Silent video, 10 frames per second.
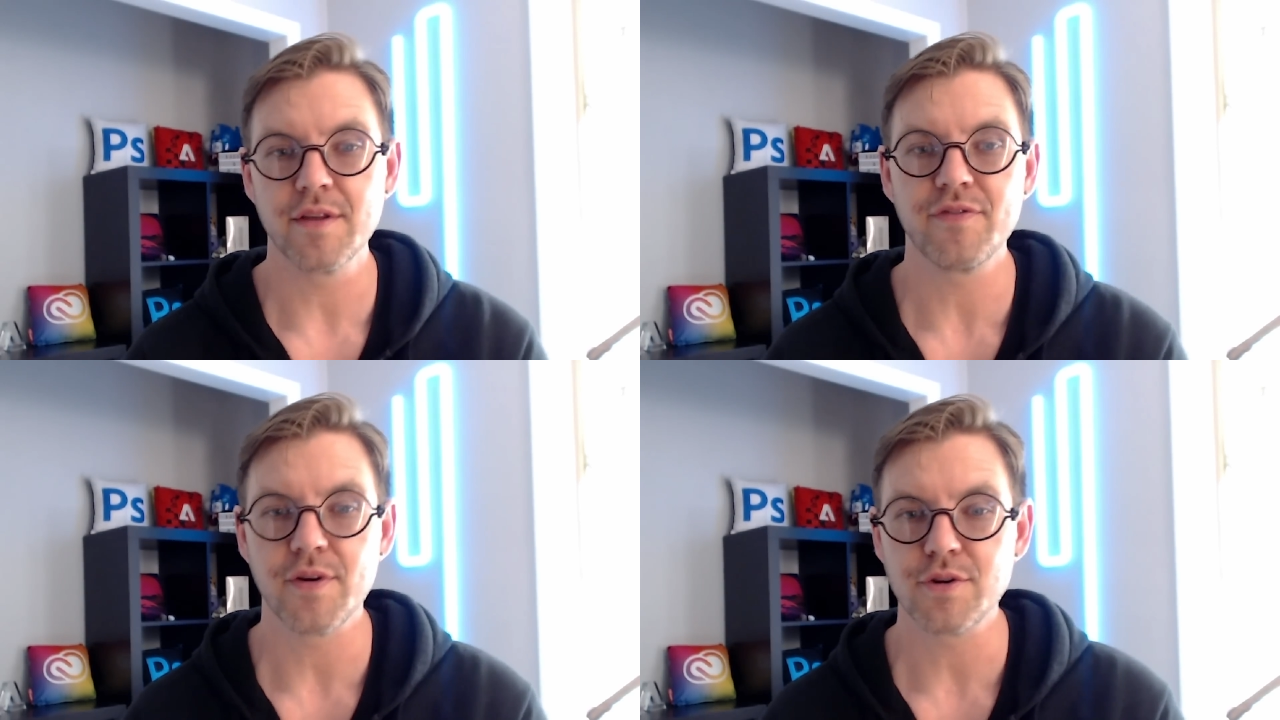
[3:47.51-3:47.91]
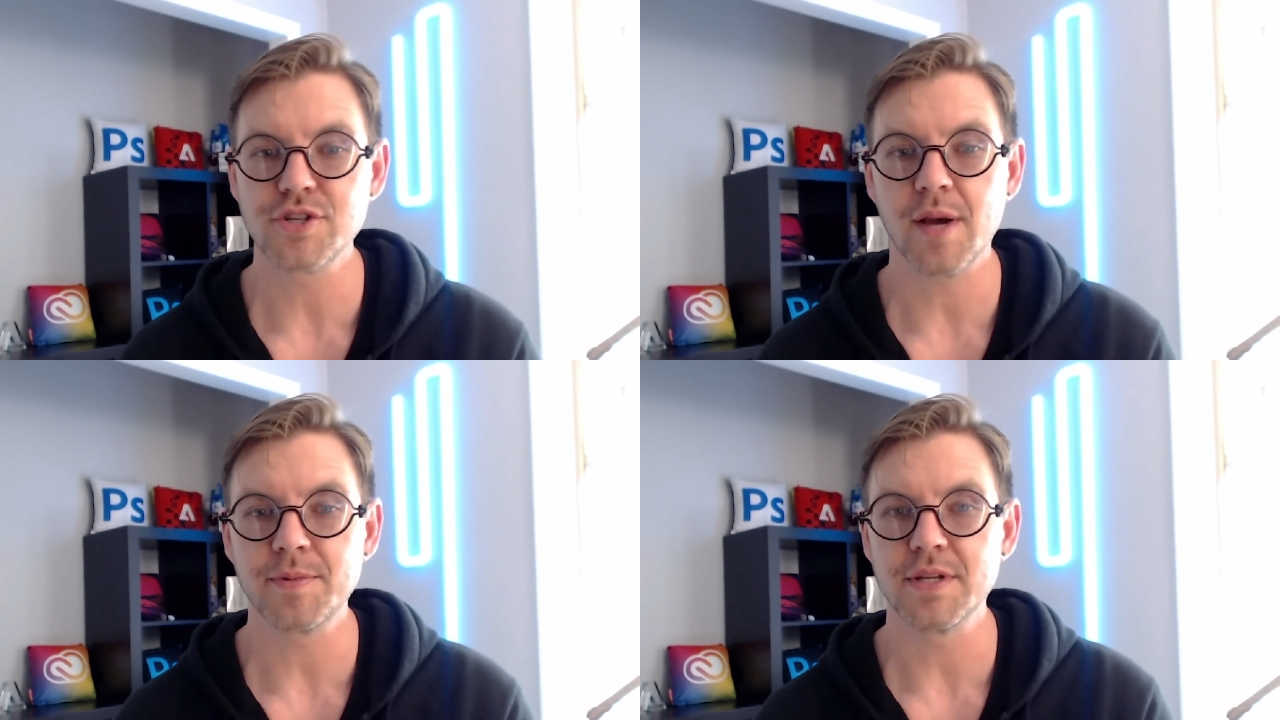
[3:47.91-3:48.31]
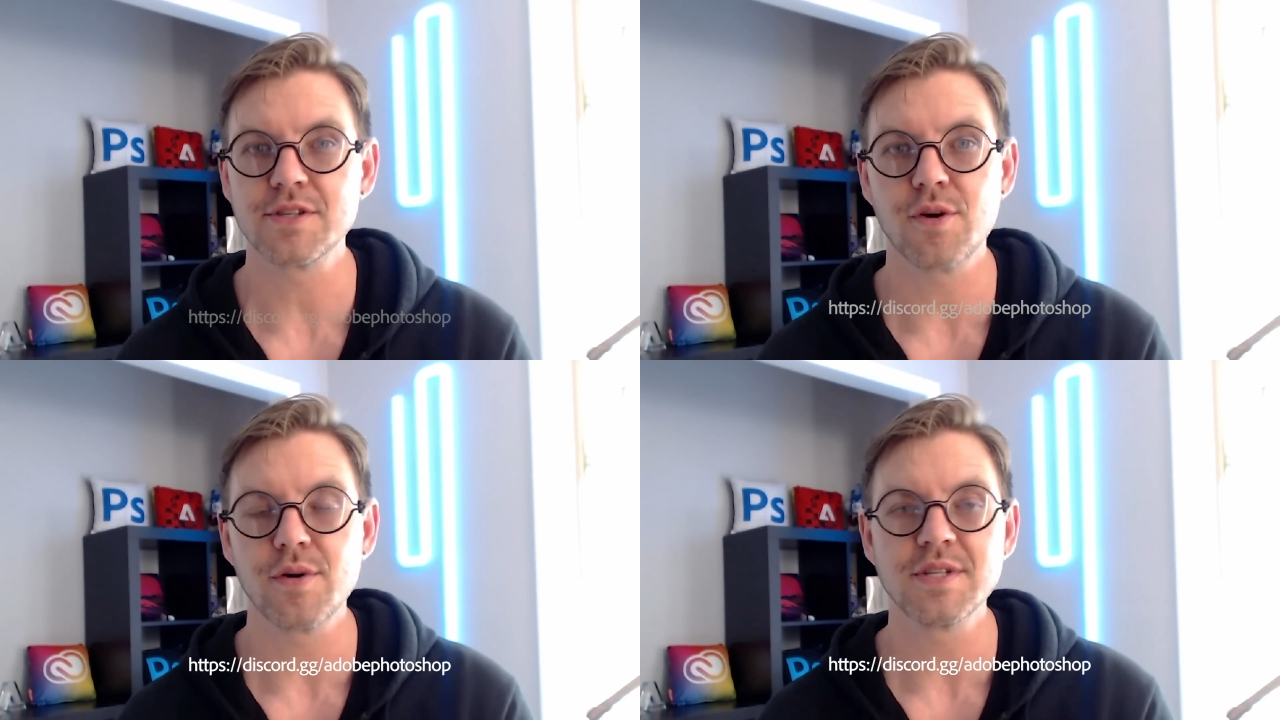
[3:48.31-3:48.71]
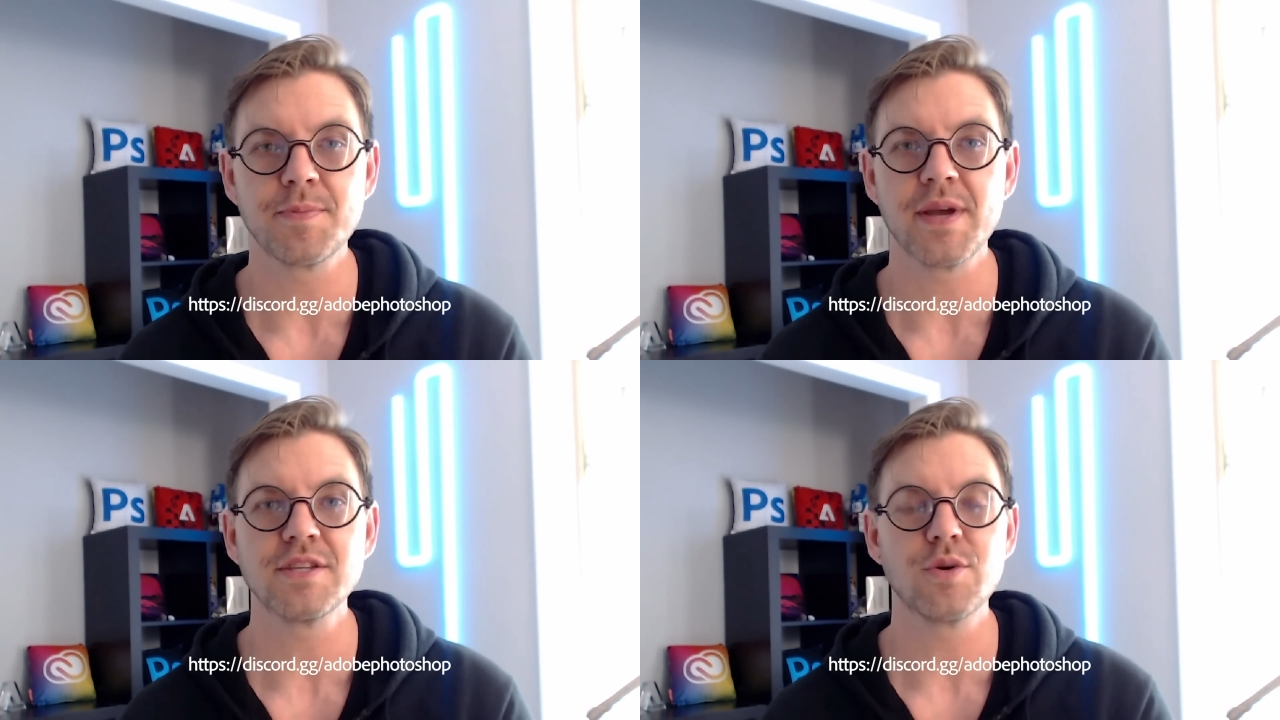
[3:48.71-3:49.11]
Photoshop Discord
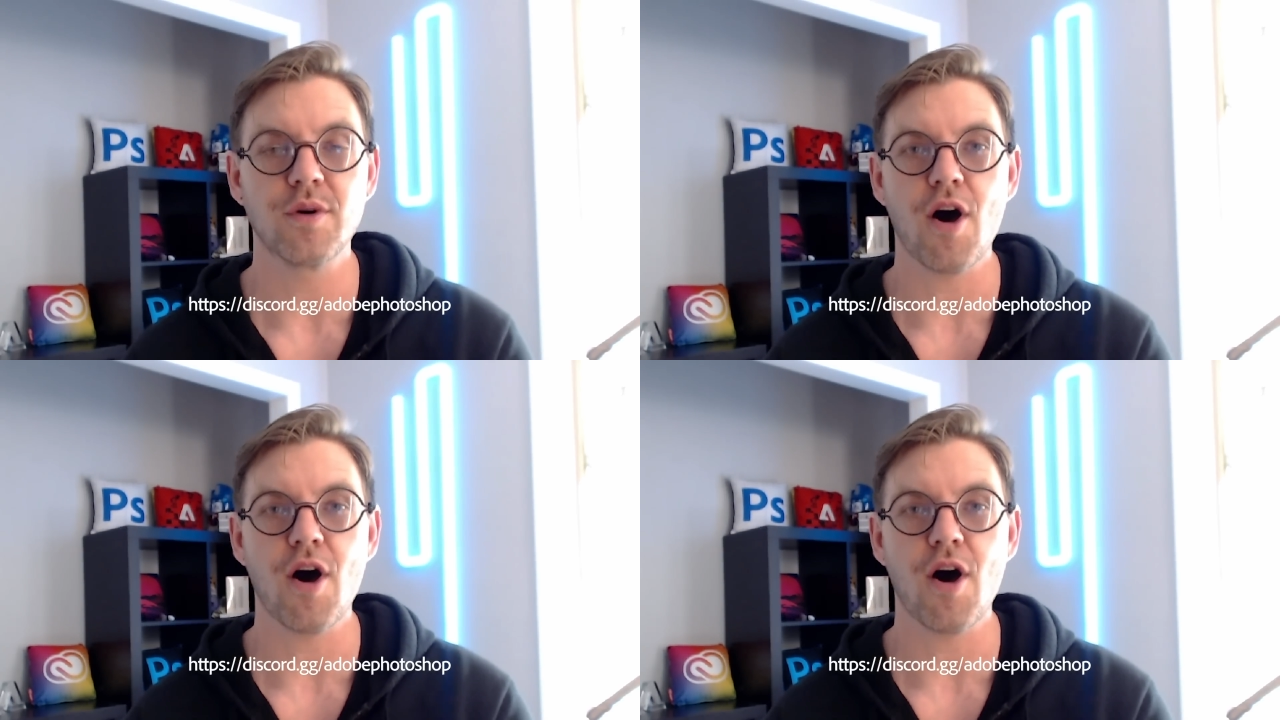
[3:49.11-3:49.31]
space who are